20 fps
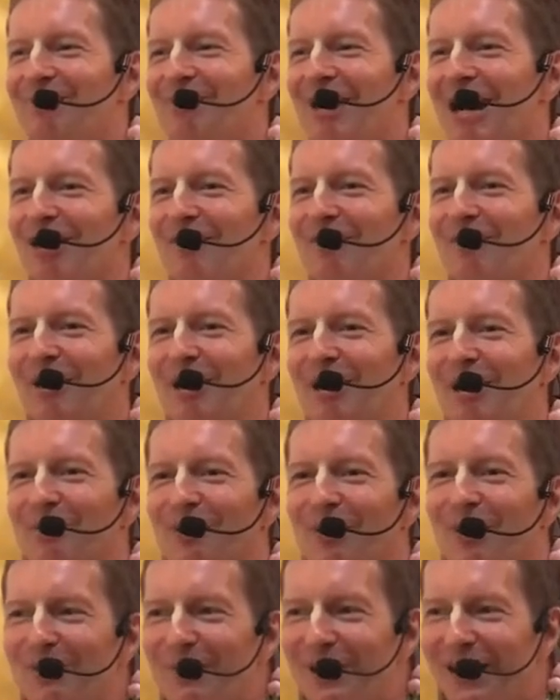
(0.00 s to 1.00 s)
Madhav Priya
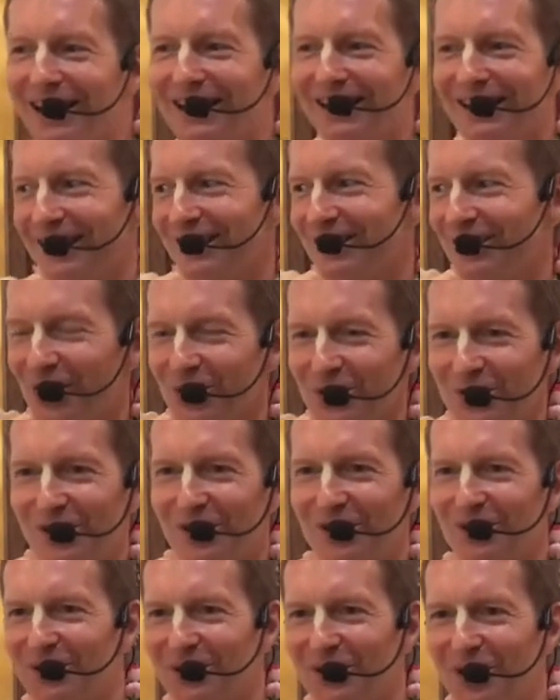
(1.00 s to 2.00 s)
brought me in and closed the
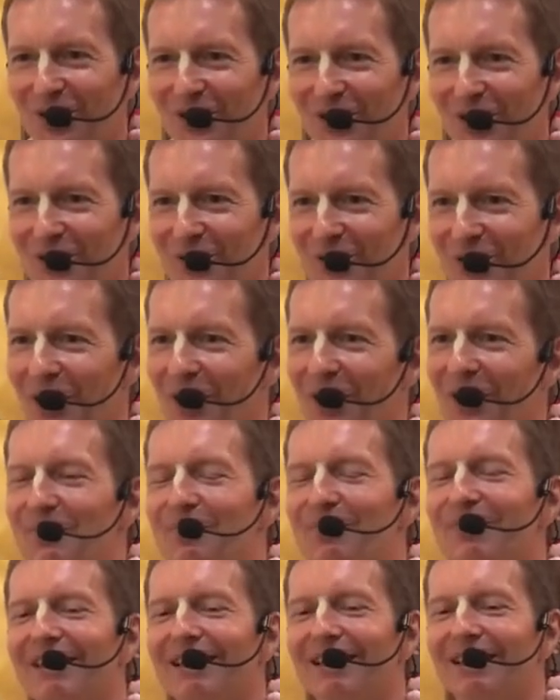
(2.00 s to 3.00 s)
door, locked the door.
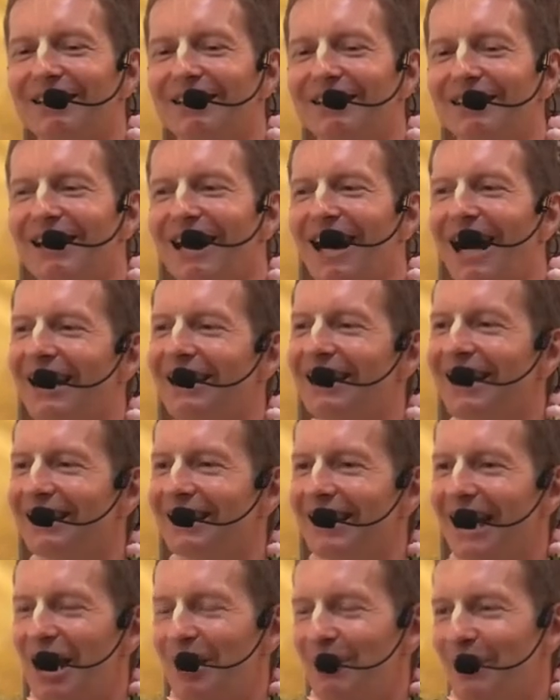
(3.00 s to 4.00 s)
And I
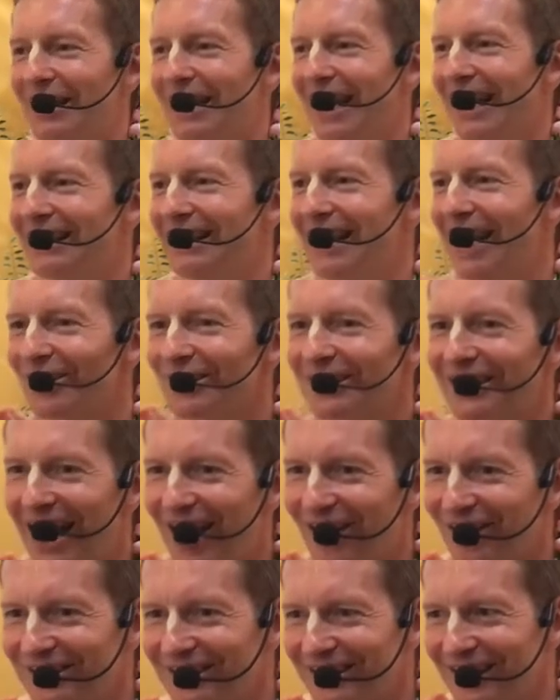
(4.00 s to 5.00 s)
came and I knelt
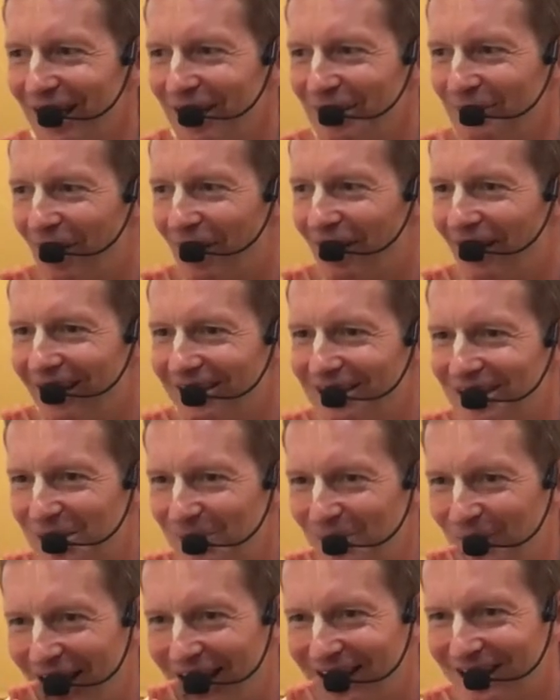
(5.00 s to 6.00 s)
down at Maharaj's
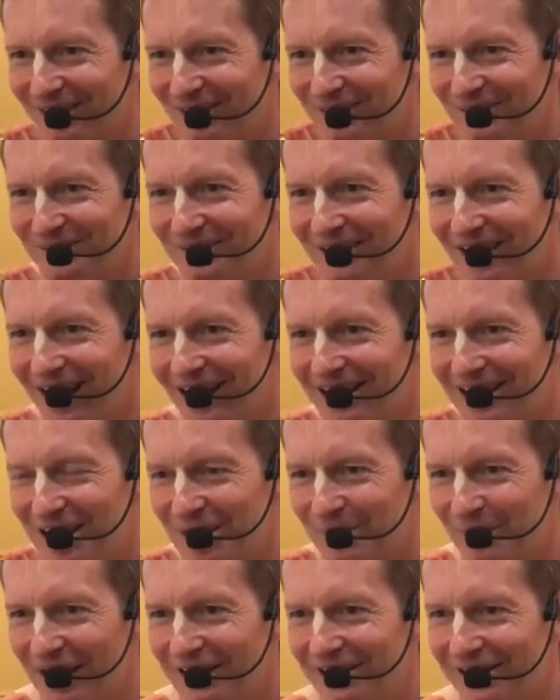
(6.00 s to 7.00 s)
bed, at his
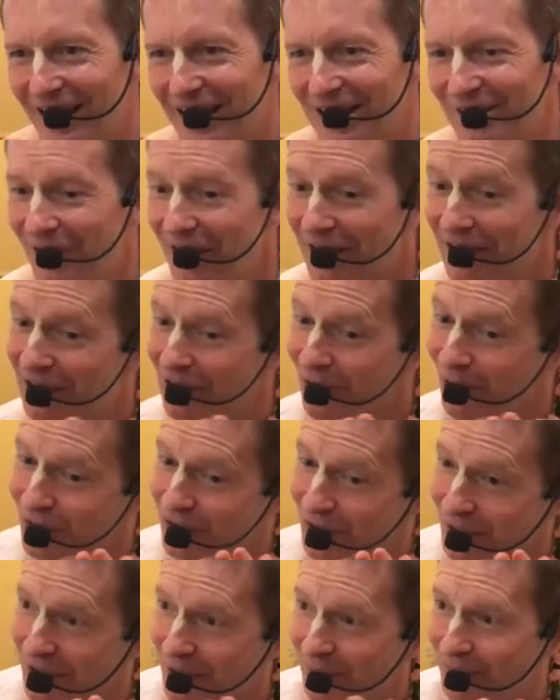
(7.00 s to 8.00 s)
bedside, very close
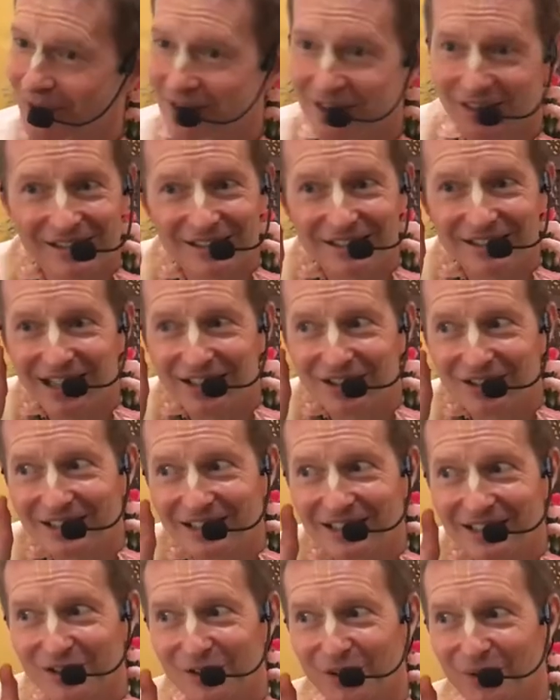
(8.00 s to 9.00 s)
to him because he cannot
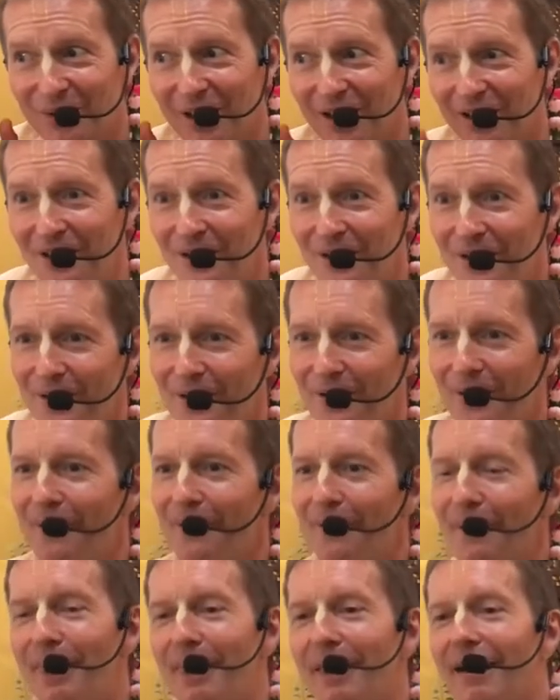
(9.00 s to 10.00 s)
hear so well.
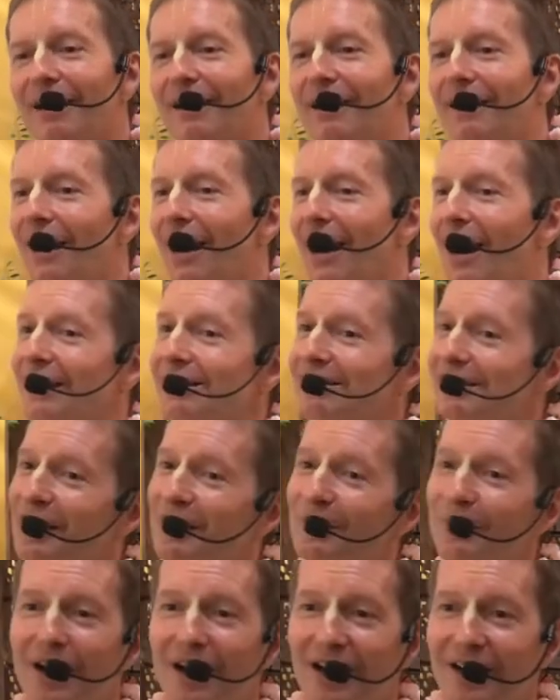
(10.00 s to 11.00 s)
I said,
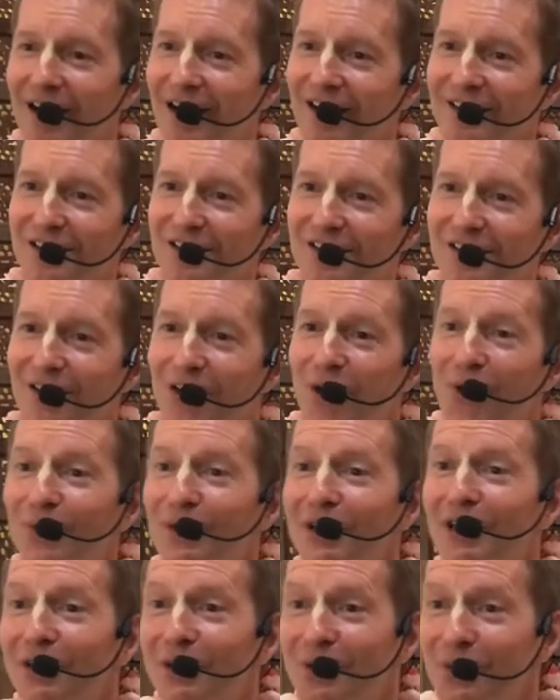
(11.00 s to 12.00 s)
Maharaj,
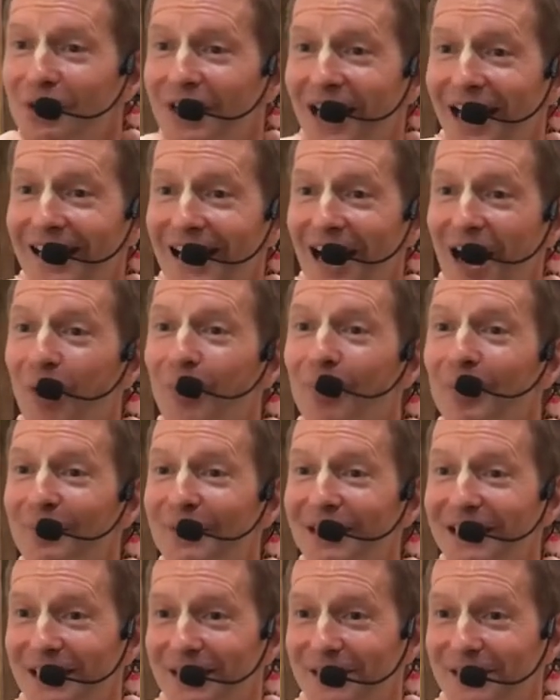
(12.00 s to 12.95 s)
only you can help me.